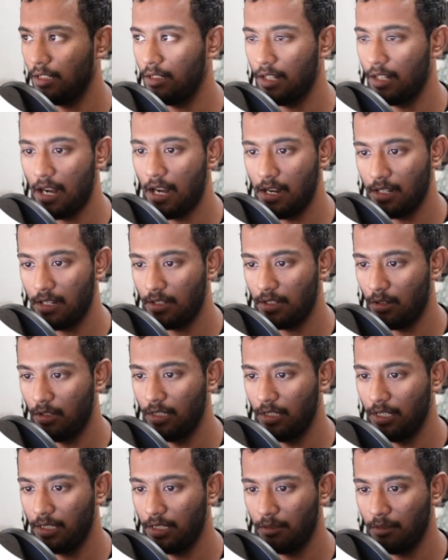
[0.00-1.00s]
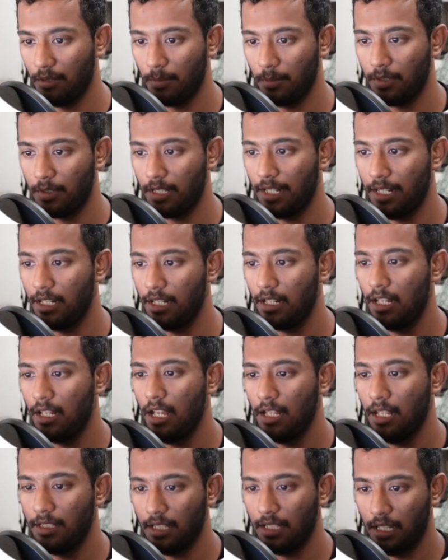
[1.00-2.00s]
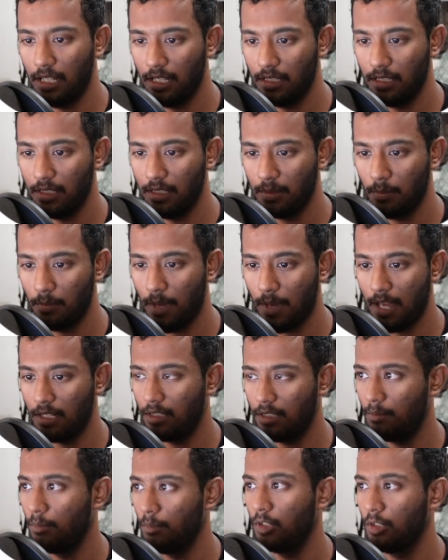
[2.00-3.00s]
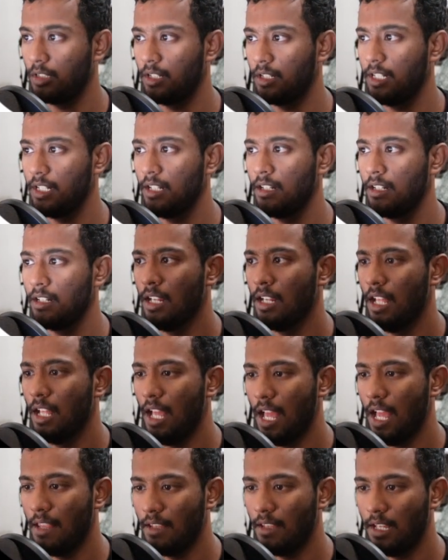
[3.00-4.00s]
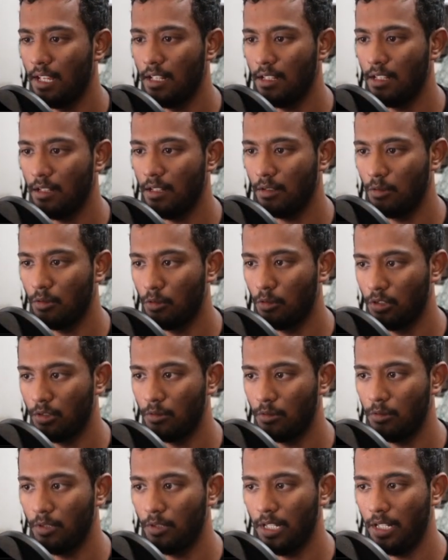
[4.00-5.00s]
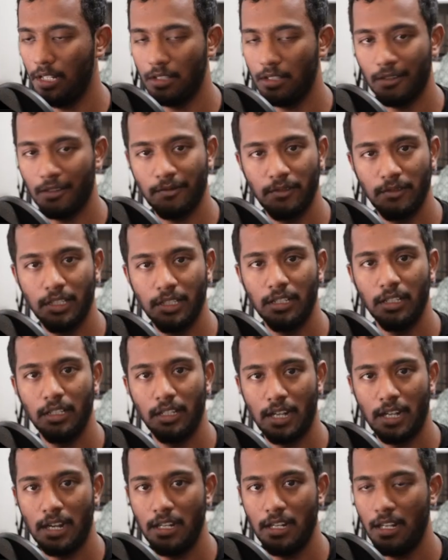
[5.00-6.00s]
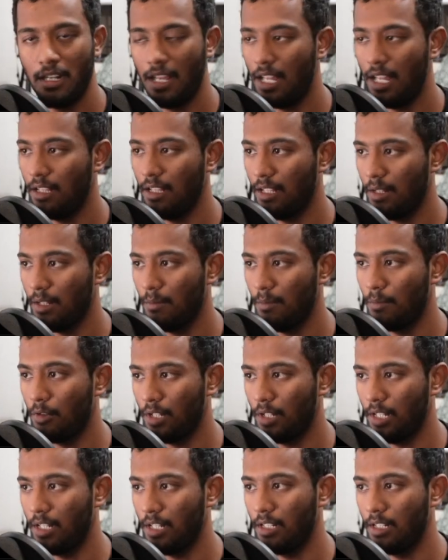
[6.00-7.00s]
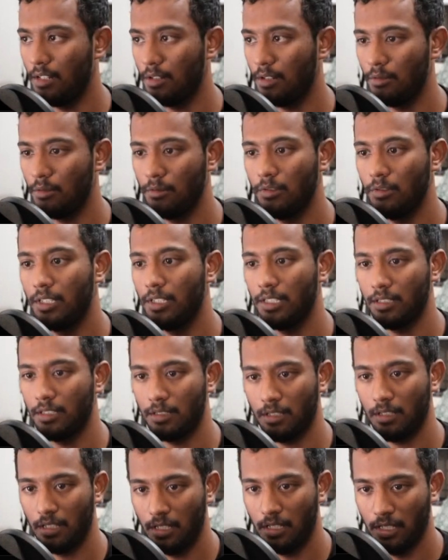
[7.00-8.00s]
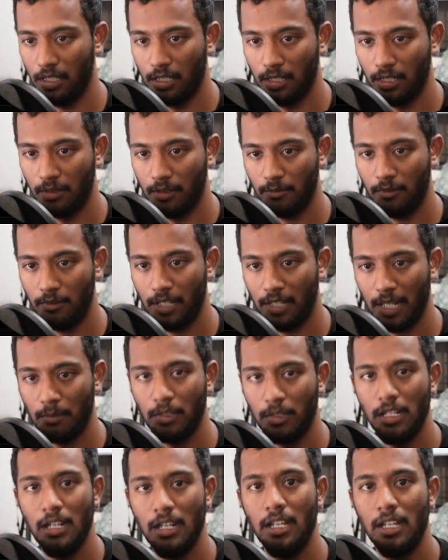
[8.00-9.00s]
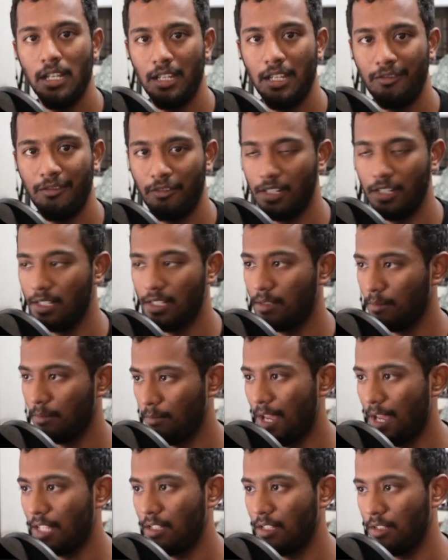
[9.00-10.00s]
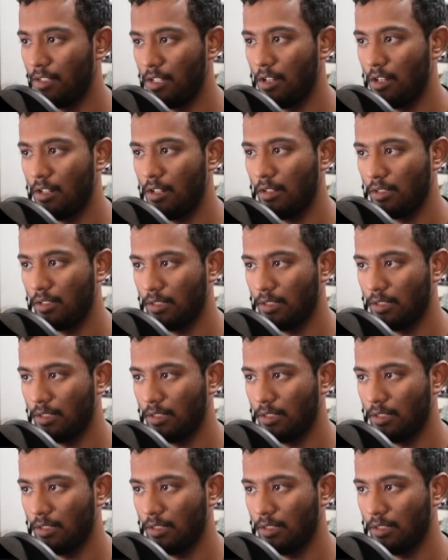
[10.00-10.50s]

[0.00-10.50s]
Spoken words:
grants on this website, say this Pass Muscat, and then go through each of the grant and then put it into this table if it matches your